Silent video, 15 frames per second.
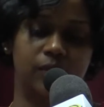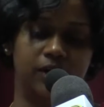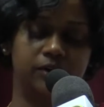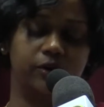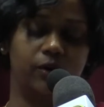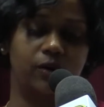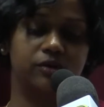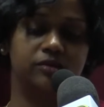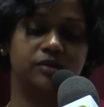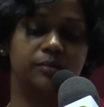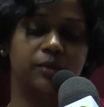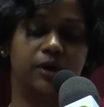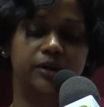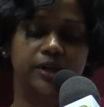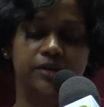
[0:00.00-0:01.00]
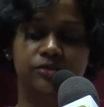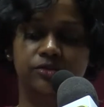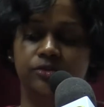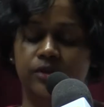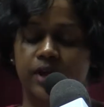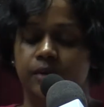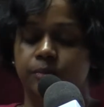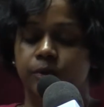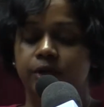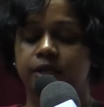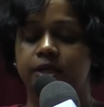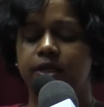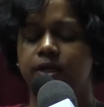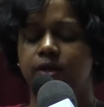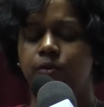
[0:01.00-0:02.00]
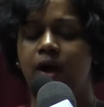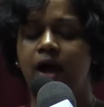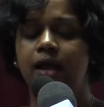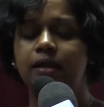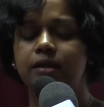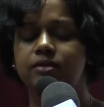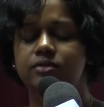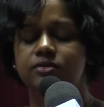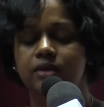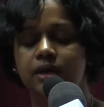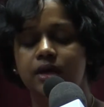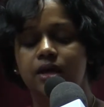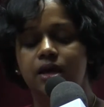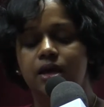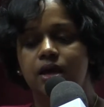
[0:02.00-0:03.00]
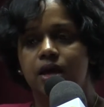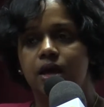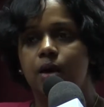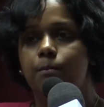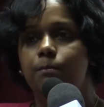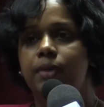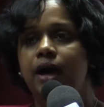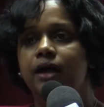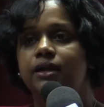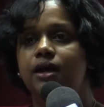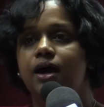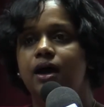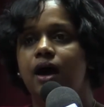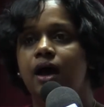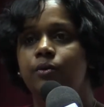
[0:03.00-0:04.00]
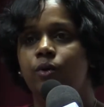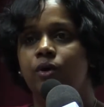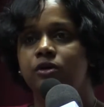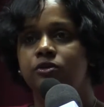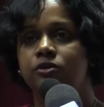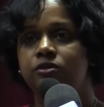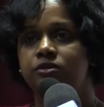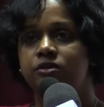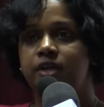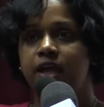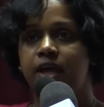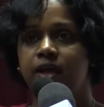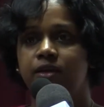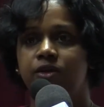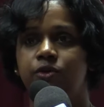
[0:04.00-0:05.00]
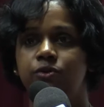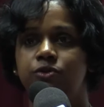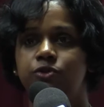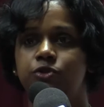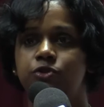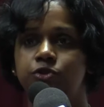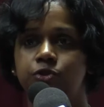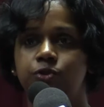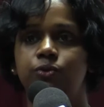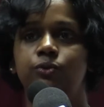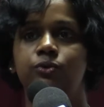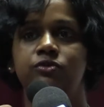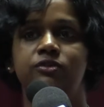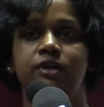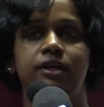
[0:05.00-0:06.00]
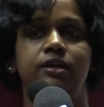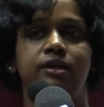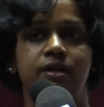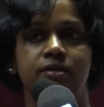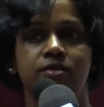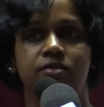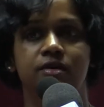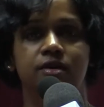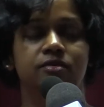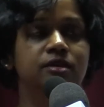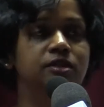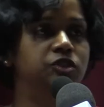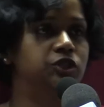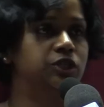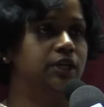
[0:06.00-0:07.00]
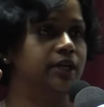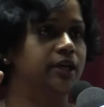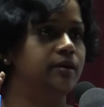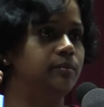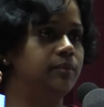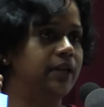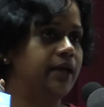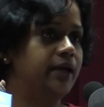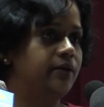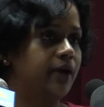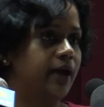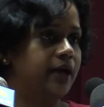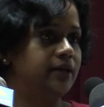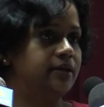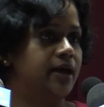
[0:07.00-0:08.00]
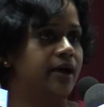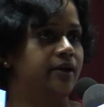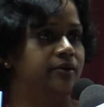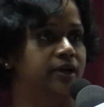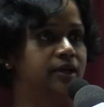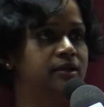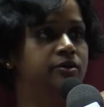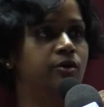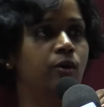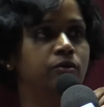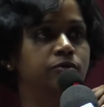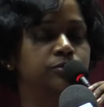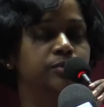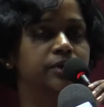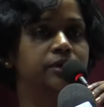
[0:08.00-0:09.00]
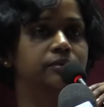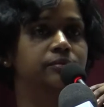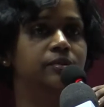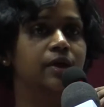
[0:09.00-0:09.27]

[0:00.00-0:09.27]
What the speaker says: one talks about history and political violence. But I want to take you to two sentences a Chilean playwright, Ariel Dorfman,